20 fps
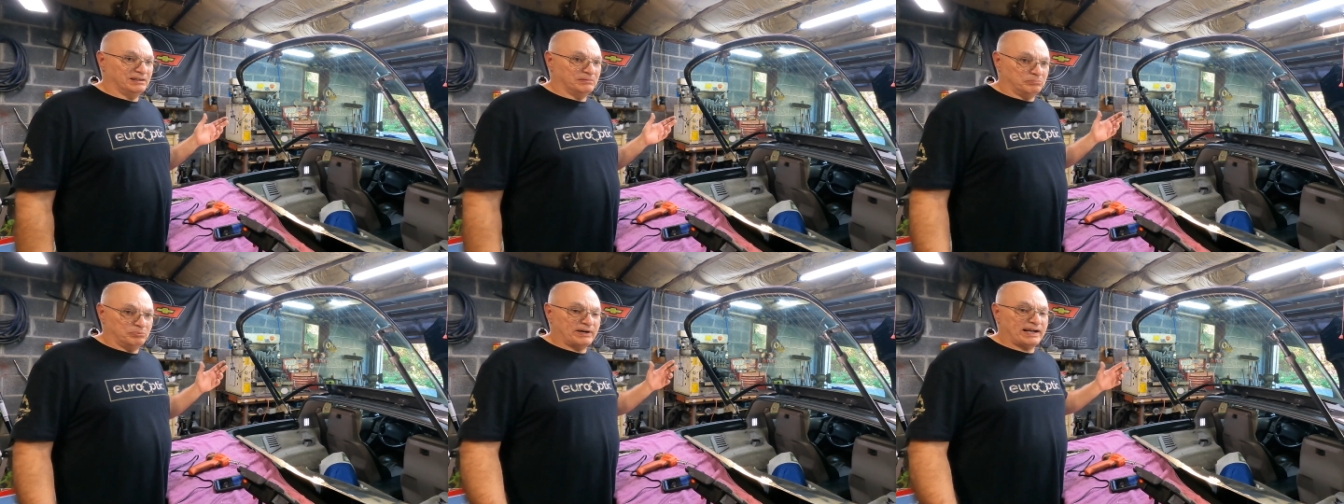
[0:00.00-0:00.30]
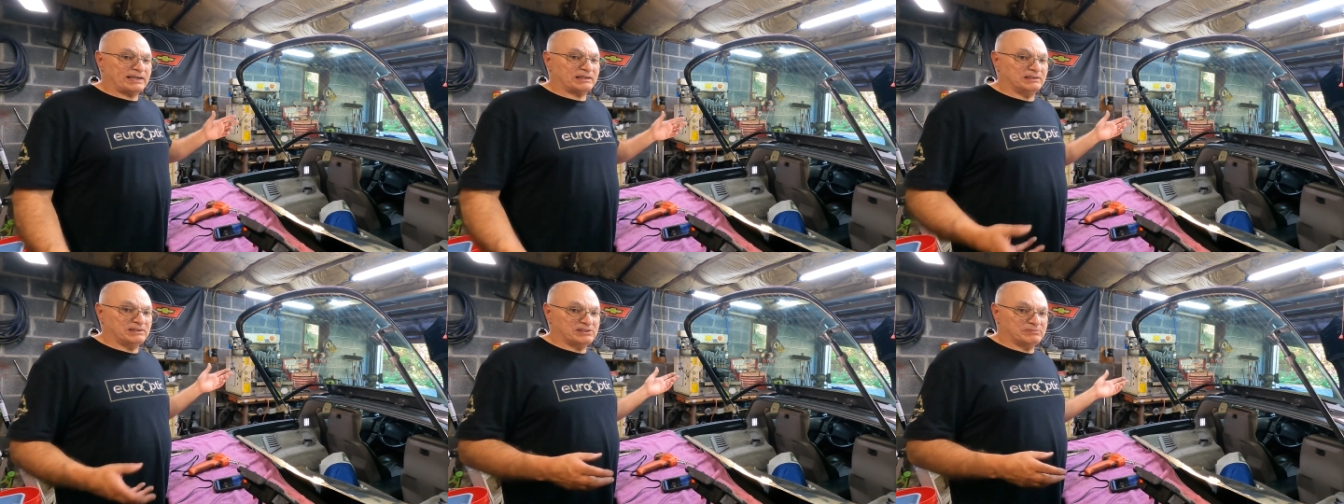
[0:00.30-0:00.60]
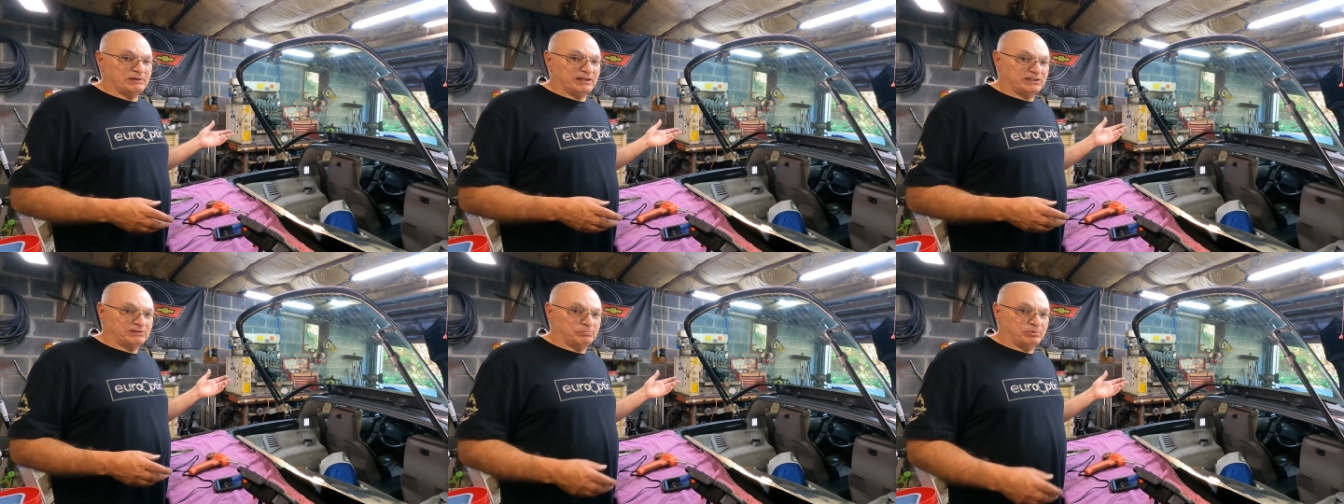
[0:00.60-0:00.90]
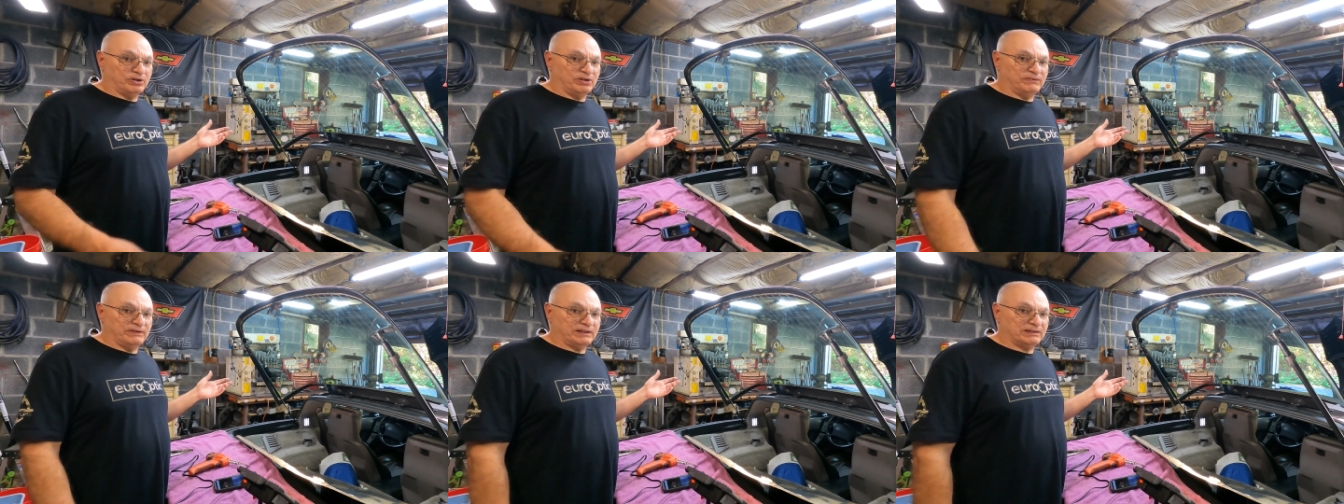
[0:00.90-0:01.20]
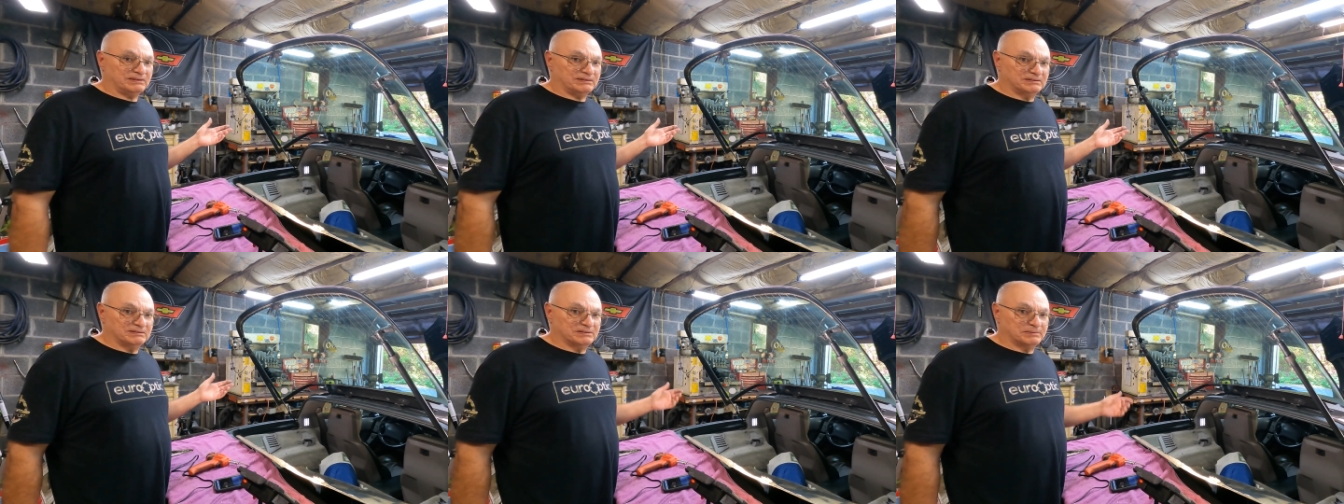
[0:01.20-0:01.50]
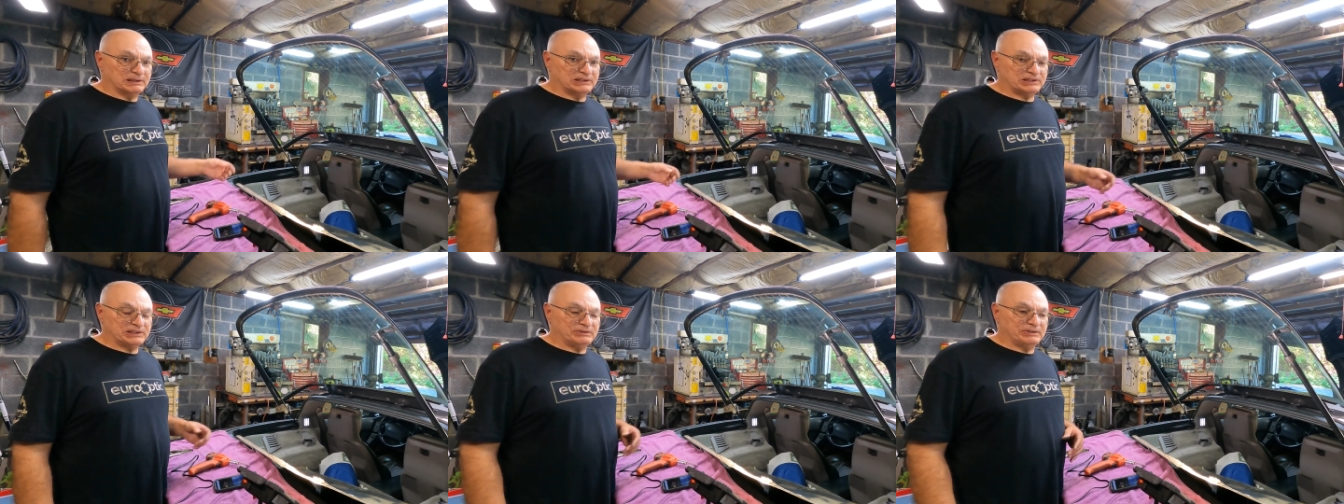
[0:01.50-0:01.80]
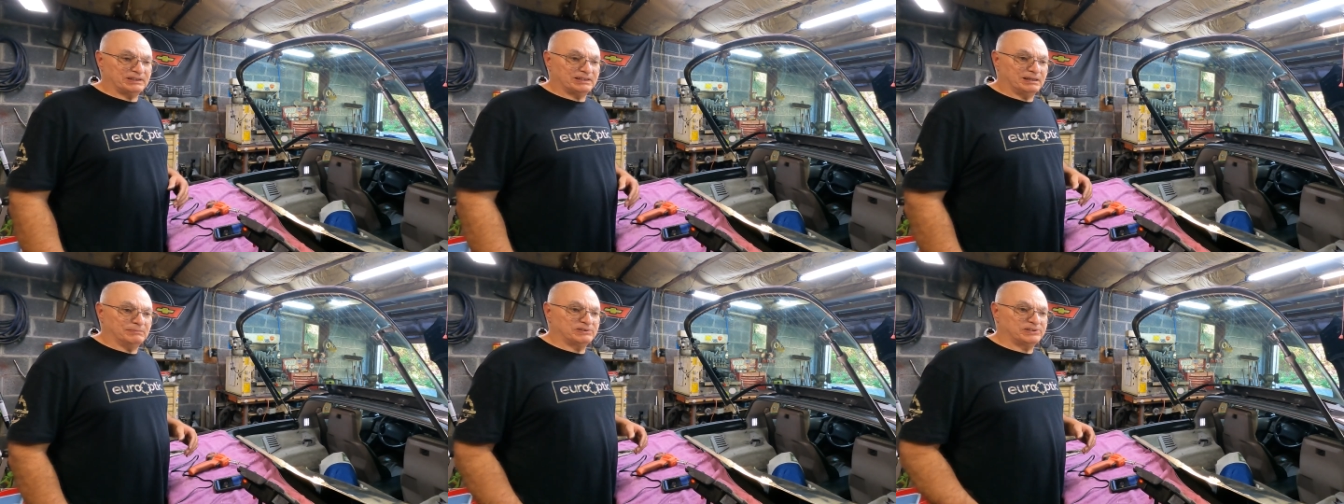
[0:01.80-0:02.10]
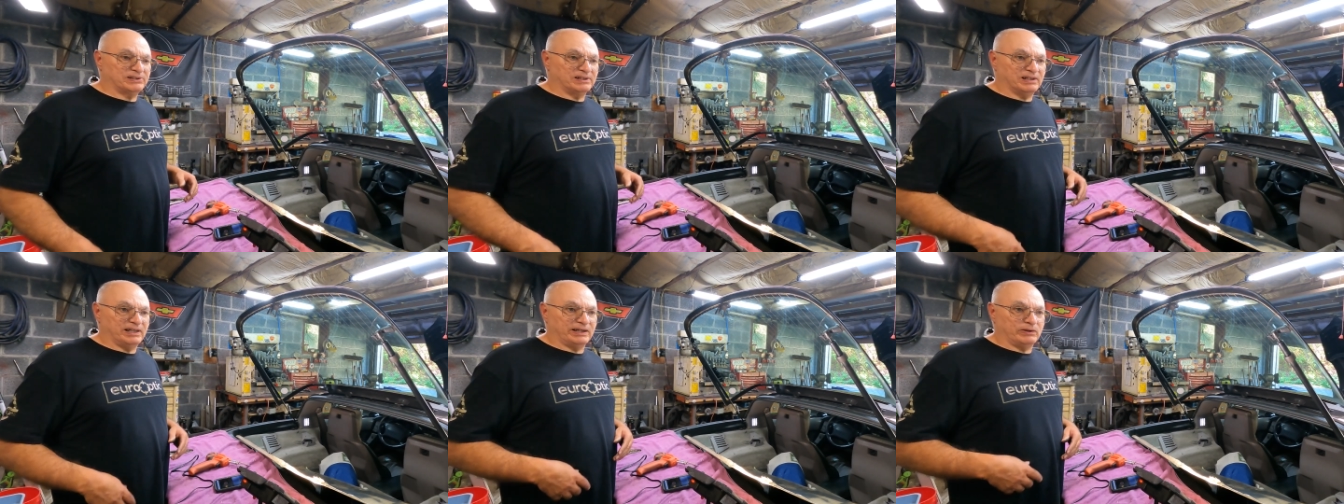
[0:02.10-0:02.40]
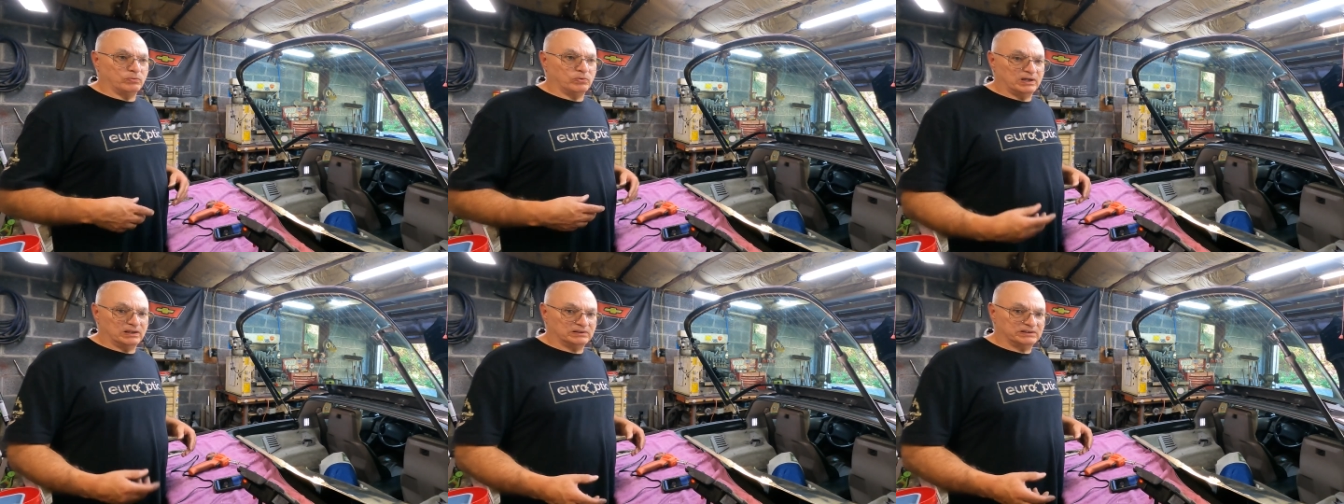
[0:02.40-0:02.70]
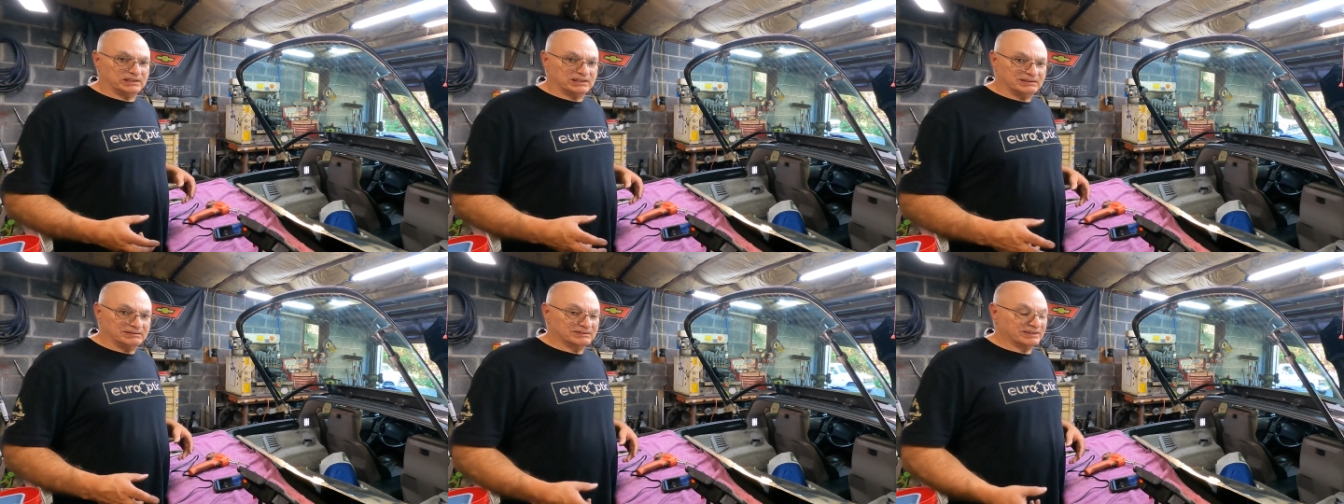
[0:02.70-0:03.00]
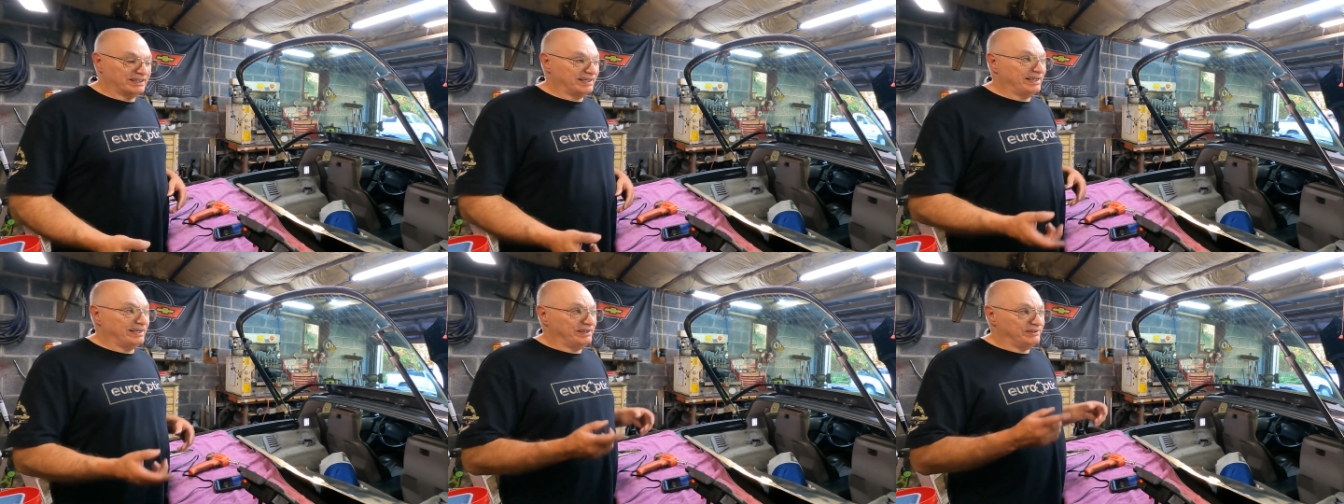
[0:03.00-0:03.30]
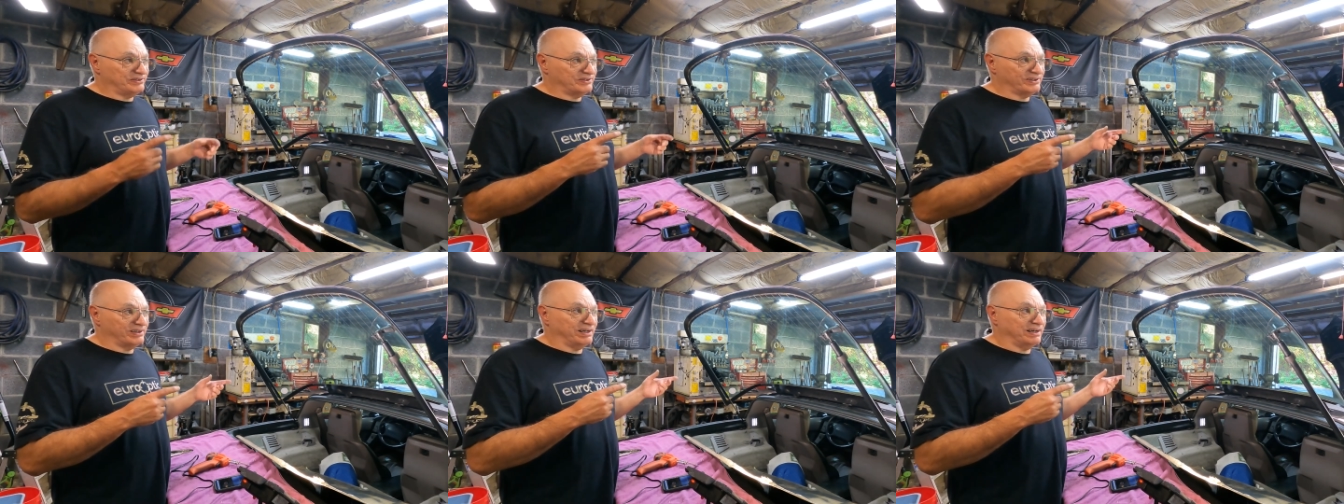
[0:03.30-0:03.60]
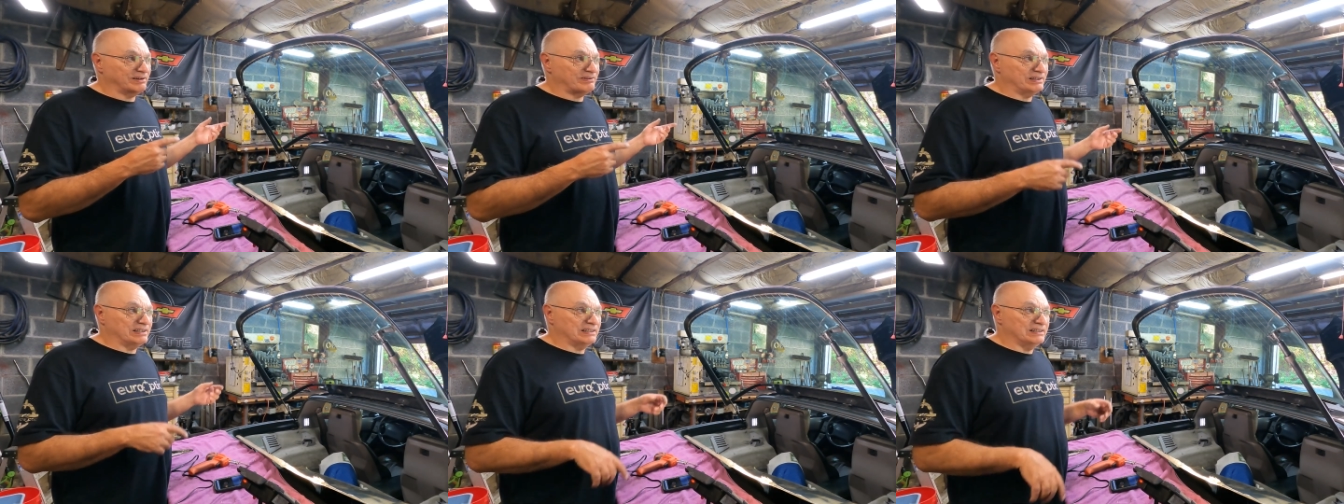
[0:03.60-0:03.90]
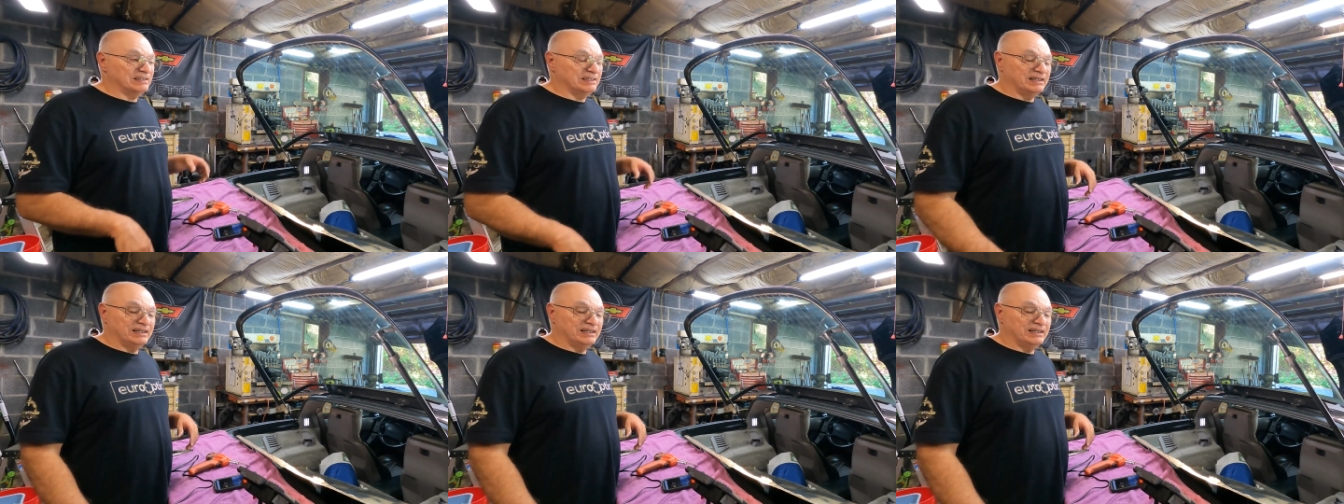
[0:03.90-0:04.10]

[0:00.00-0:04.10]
practice makes perfect, especially when it comes to like welding and soldering.